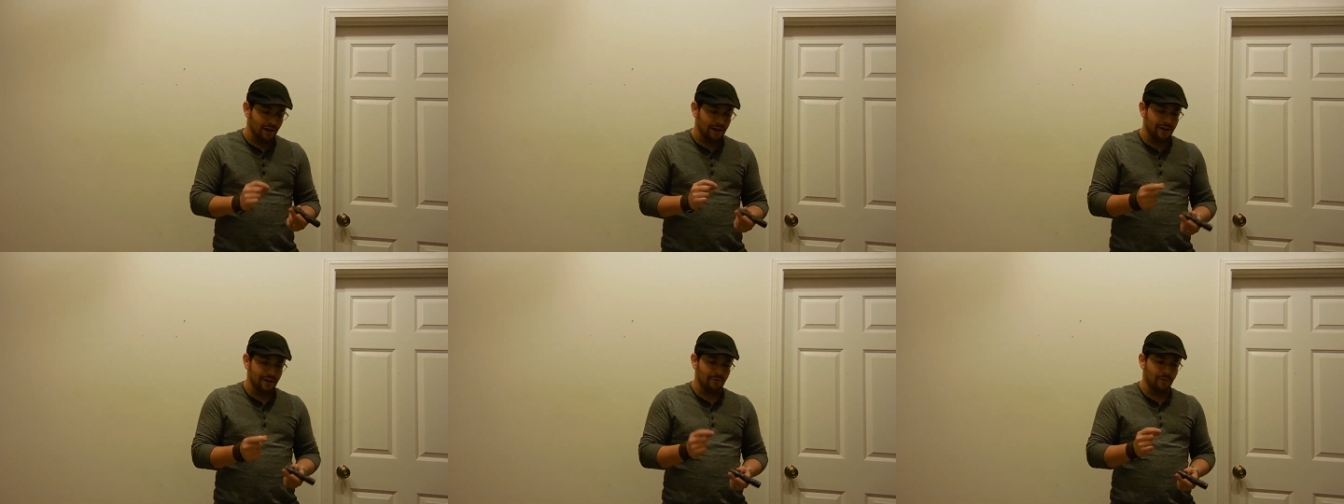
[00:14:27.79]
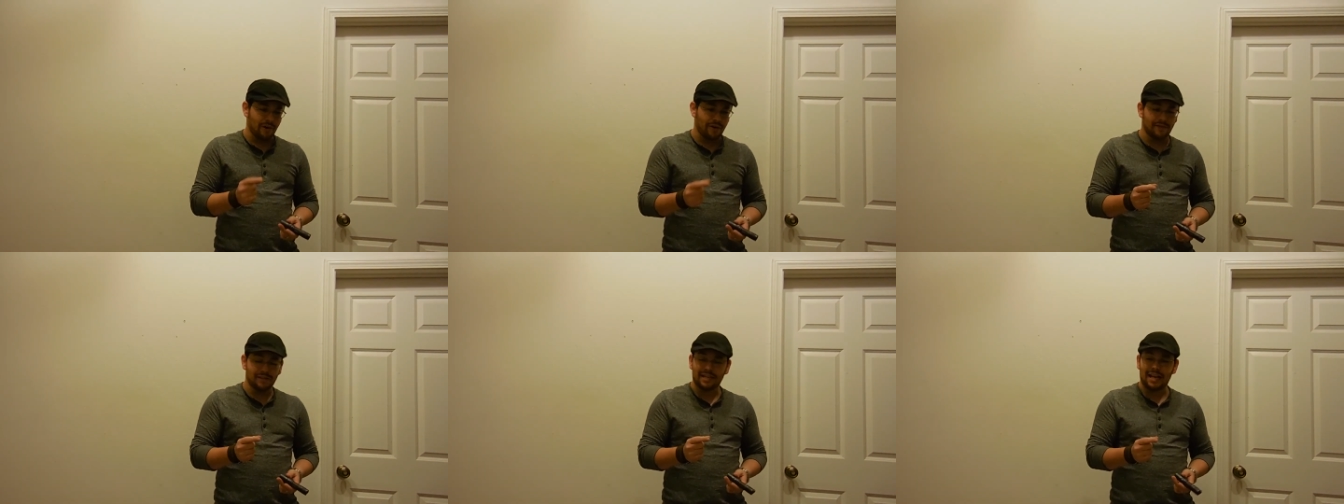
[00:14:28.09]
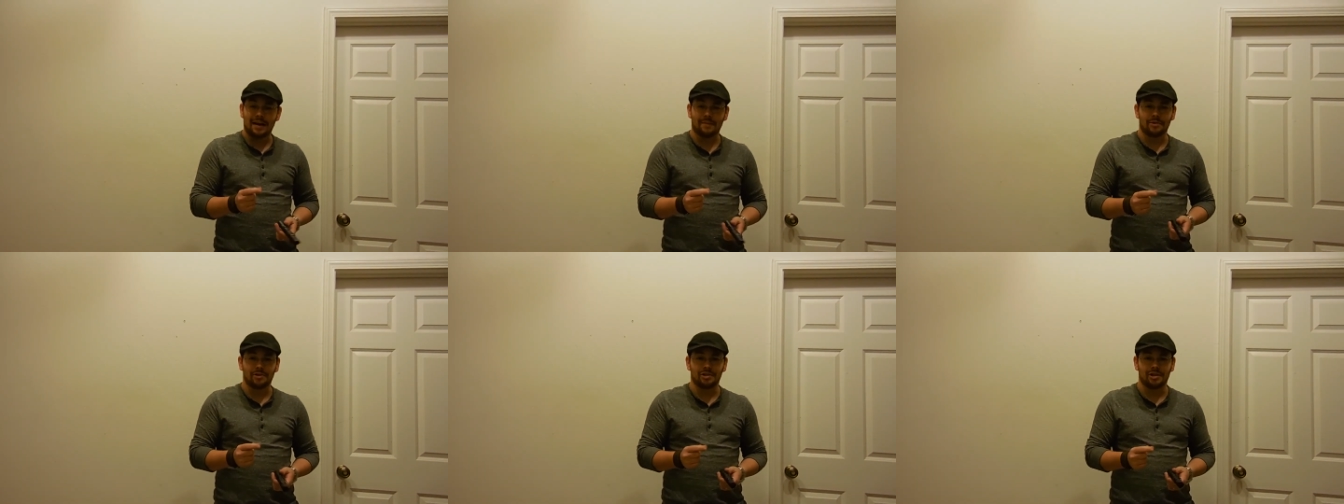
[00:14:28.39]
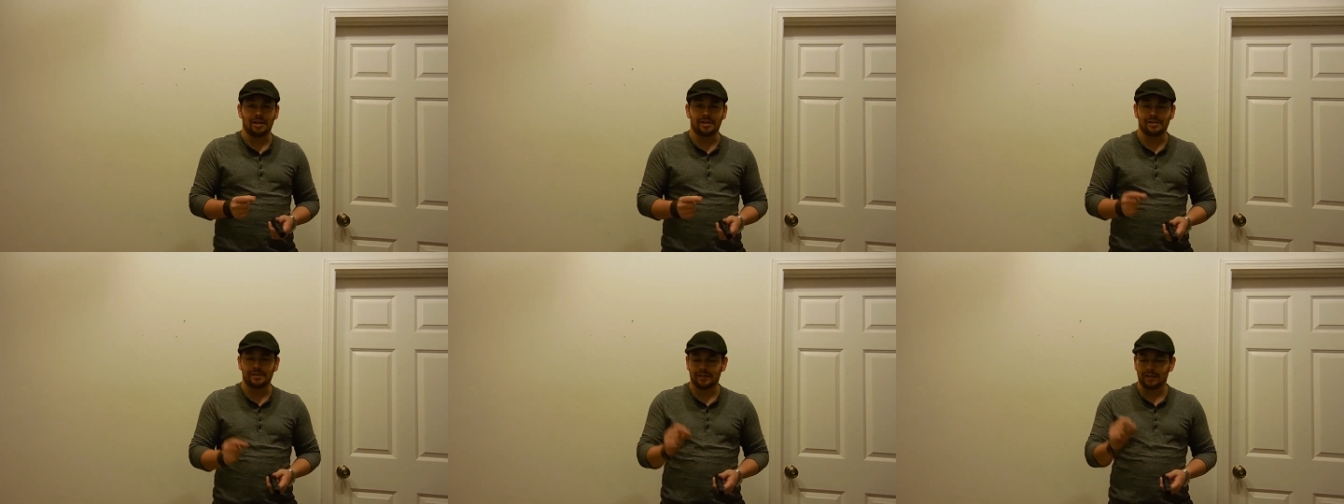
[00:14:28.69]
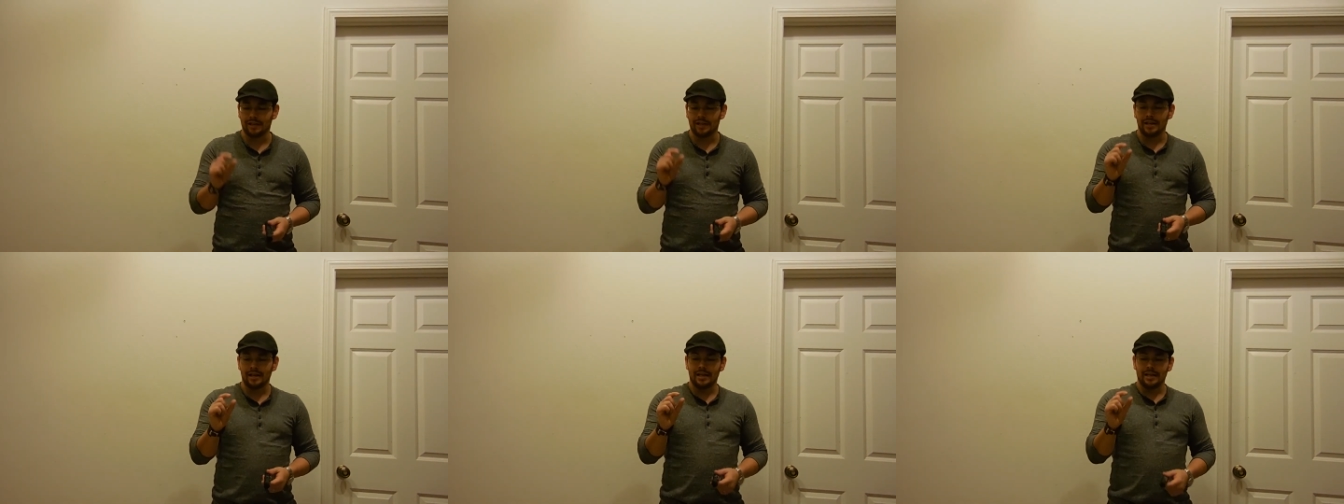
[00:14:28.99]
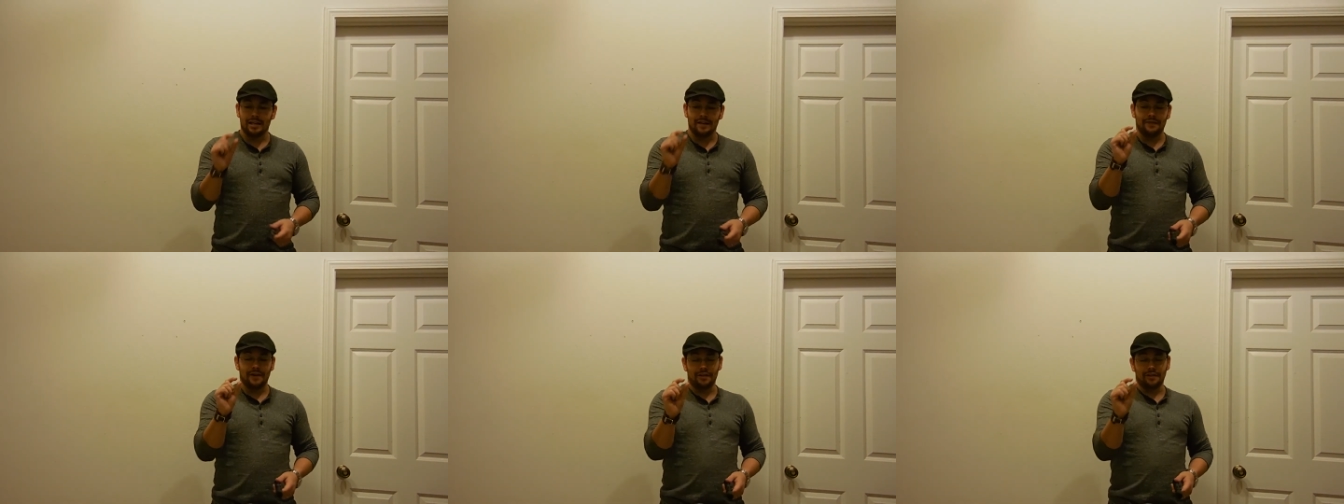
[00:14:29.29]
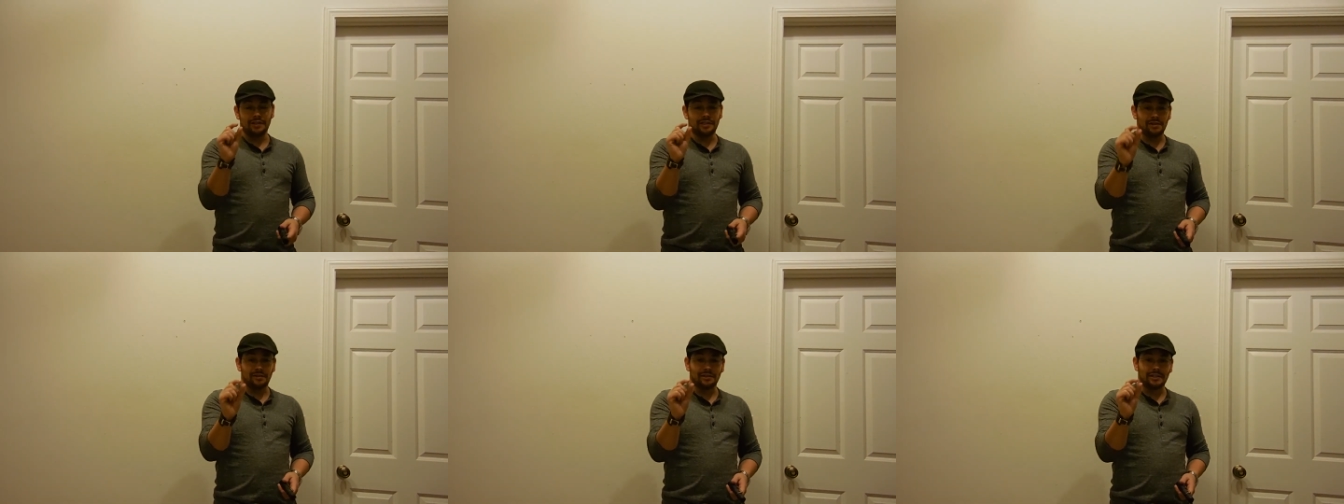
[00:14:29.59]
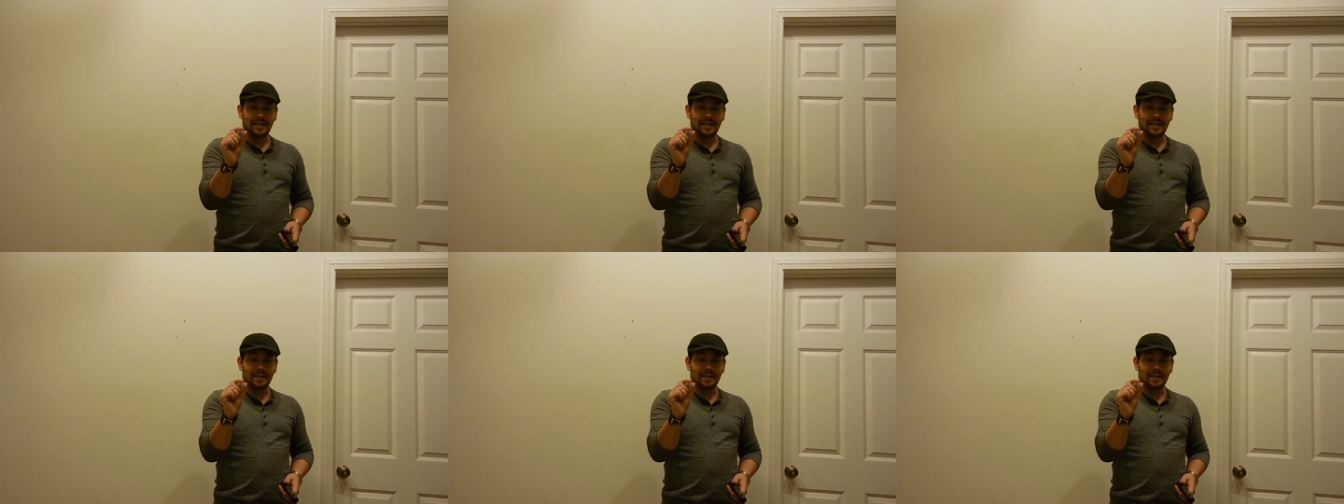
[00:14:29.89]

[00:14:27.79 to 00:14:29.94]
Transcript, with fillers: one of his hammer shots, he found these little